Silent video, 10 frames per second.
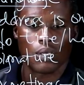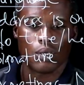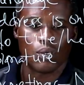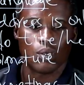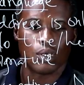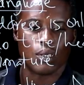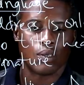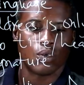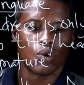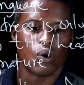You
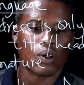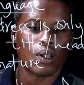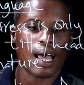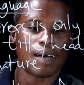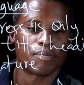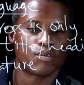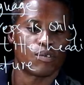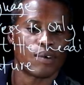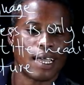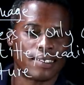don't have to
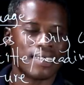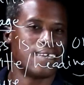write a